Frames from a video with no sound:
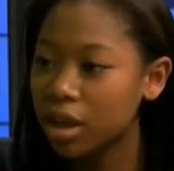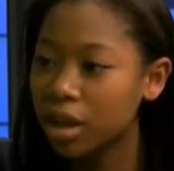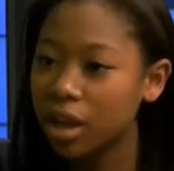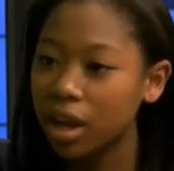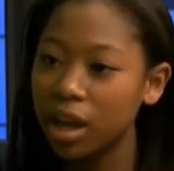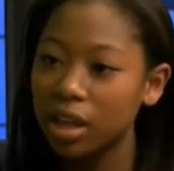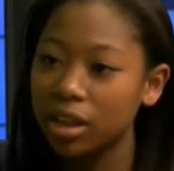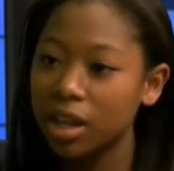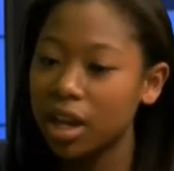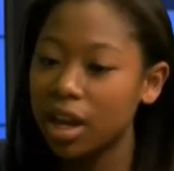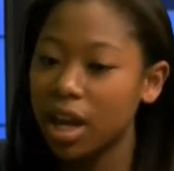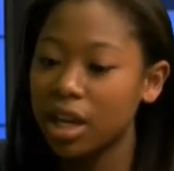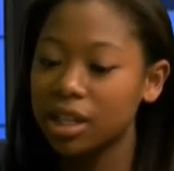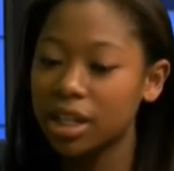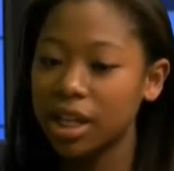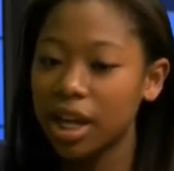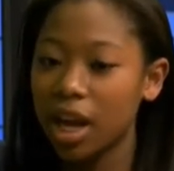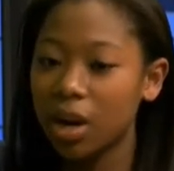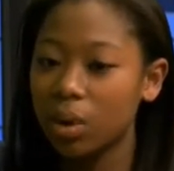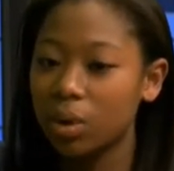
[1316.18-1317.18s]
And then as
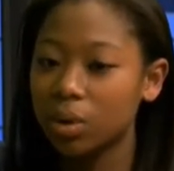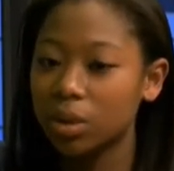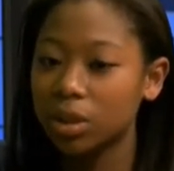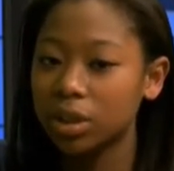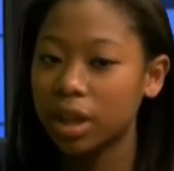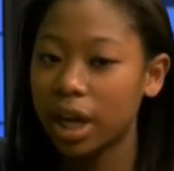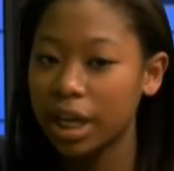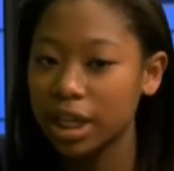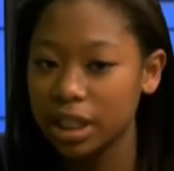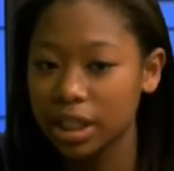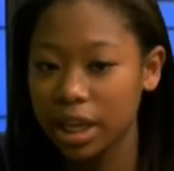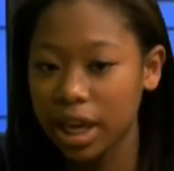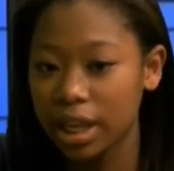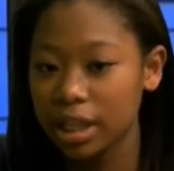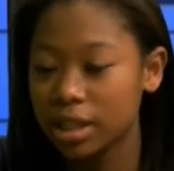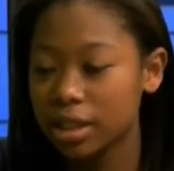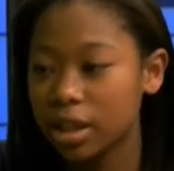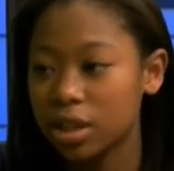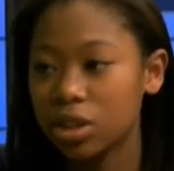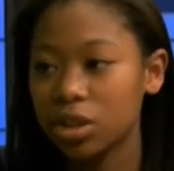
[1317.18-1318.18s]
I got older, I just
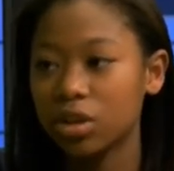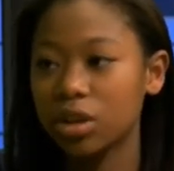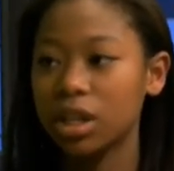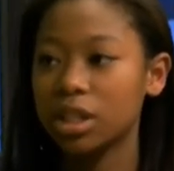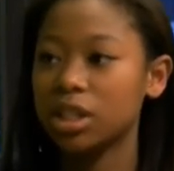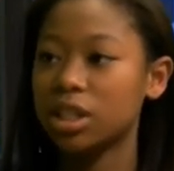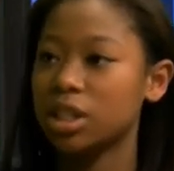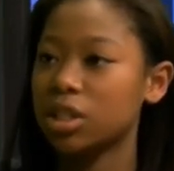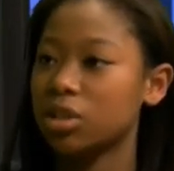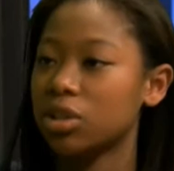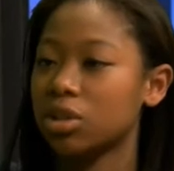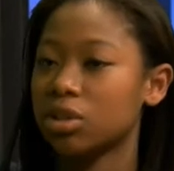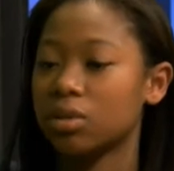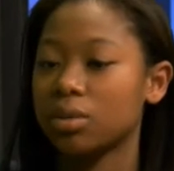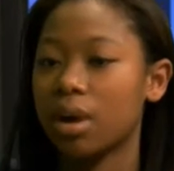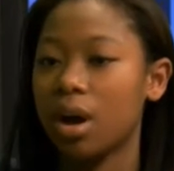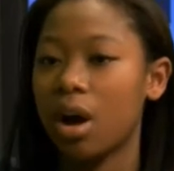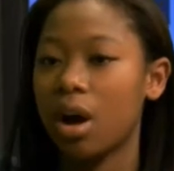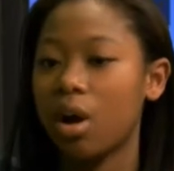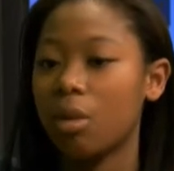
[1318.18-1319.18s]
had such great teachers
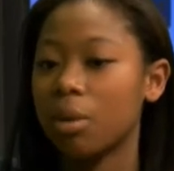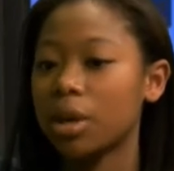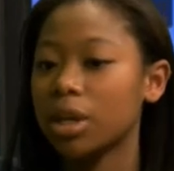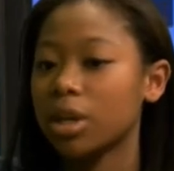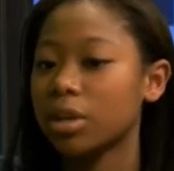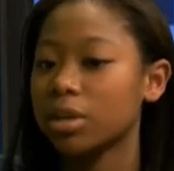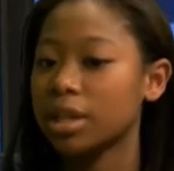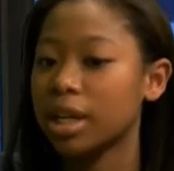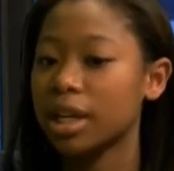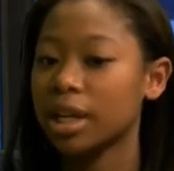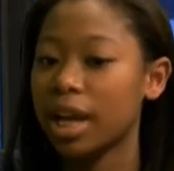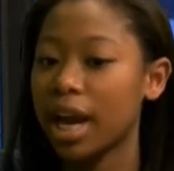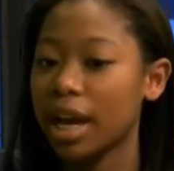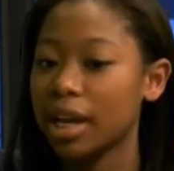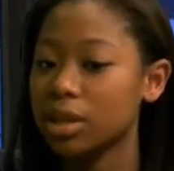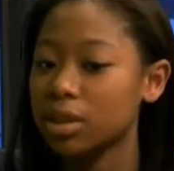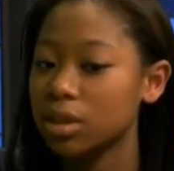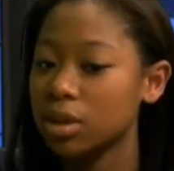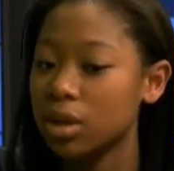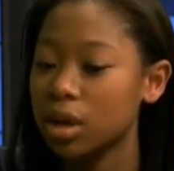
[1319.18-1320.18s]
throughout all my years at
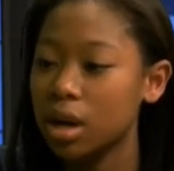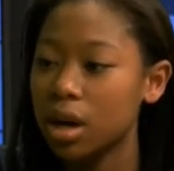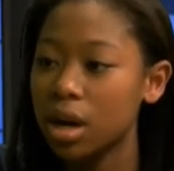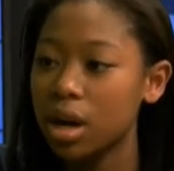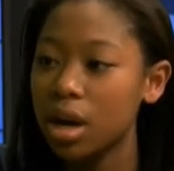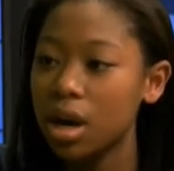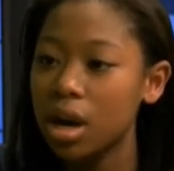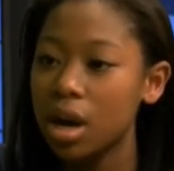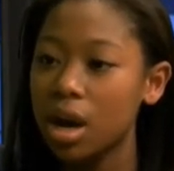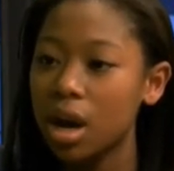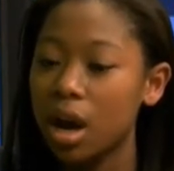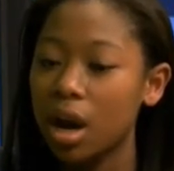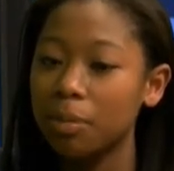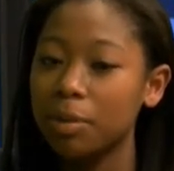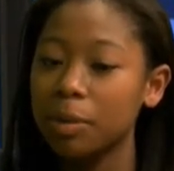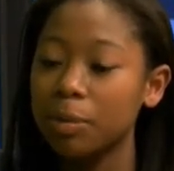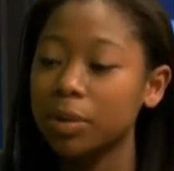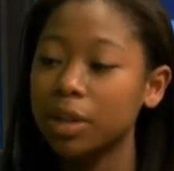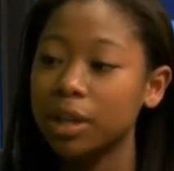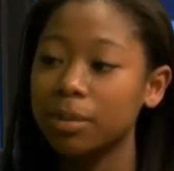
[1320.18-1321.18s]
Geisler.
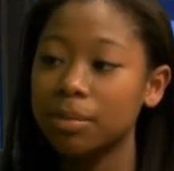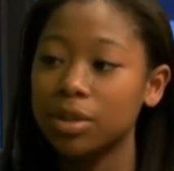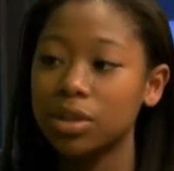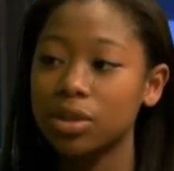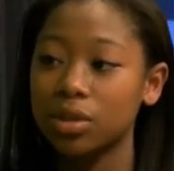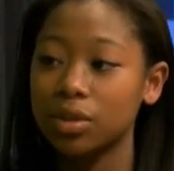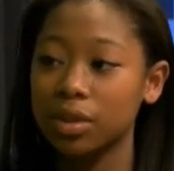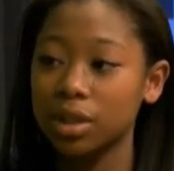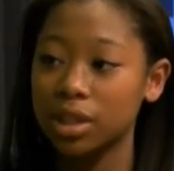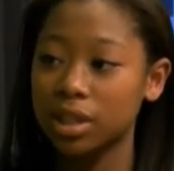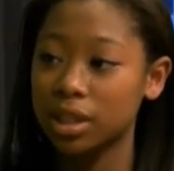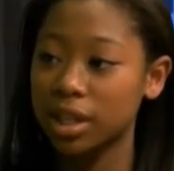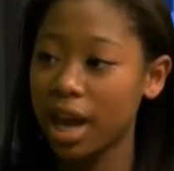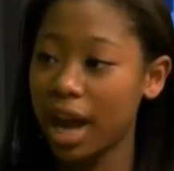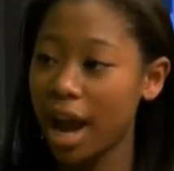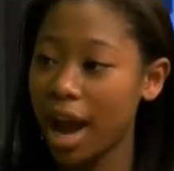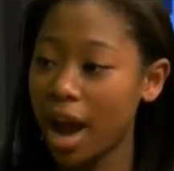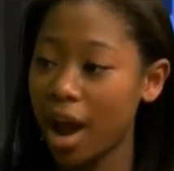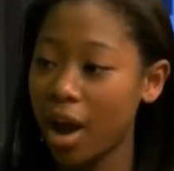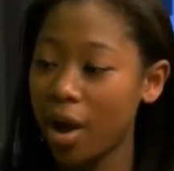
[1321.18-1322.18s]
People like Mr.
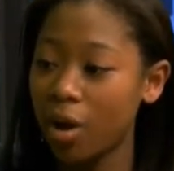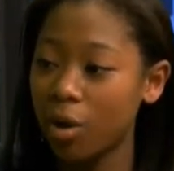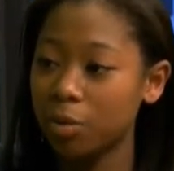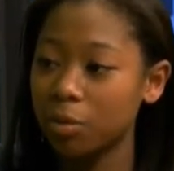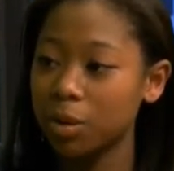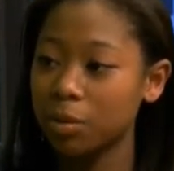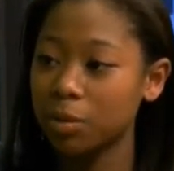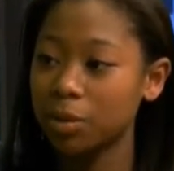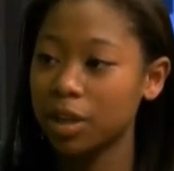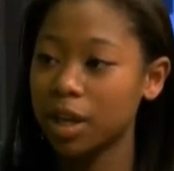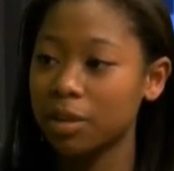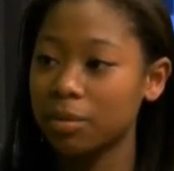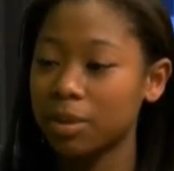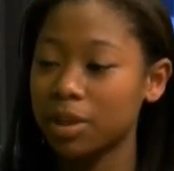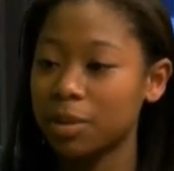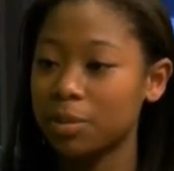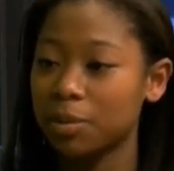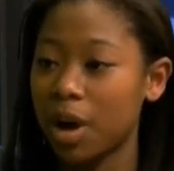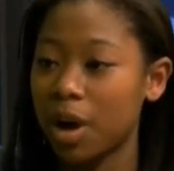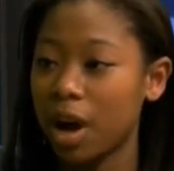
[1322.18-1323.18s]
Ristow, people like
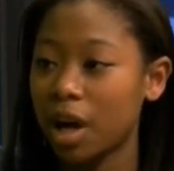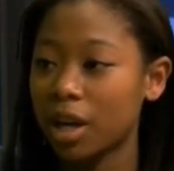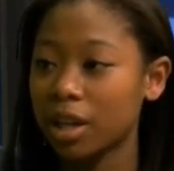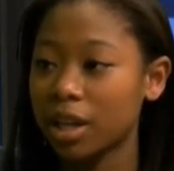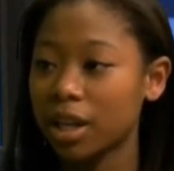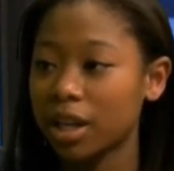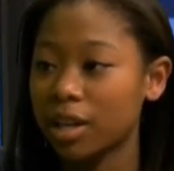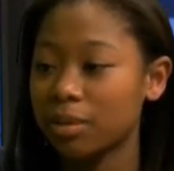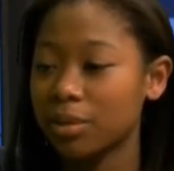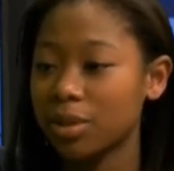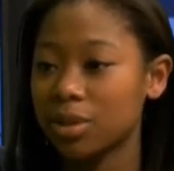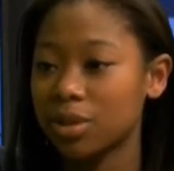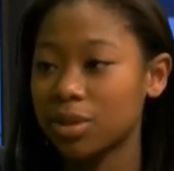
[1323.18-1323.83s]
Miss Pollock and Mr.